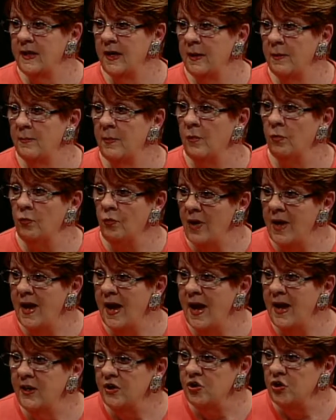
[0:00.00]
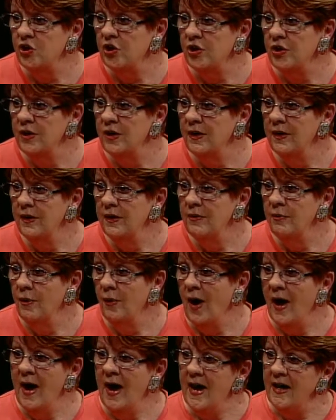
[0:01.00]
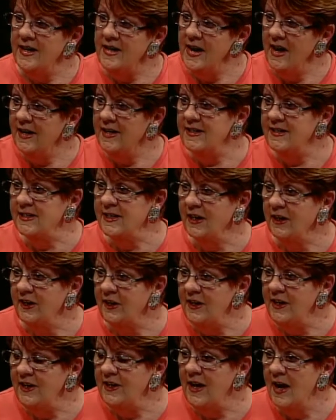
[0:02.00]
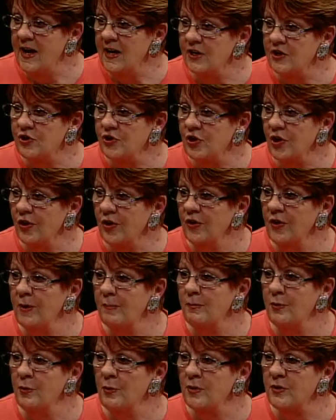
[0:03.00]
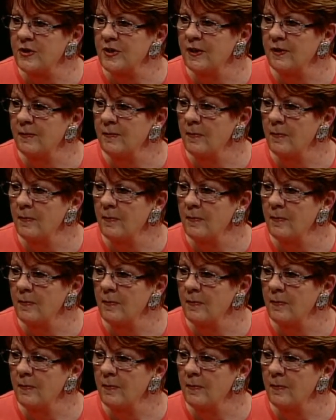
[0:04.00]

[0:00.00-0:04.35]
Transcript: um, re-edge you know a nice clean edge on edging a border. seems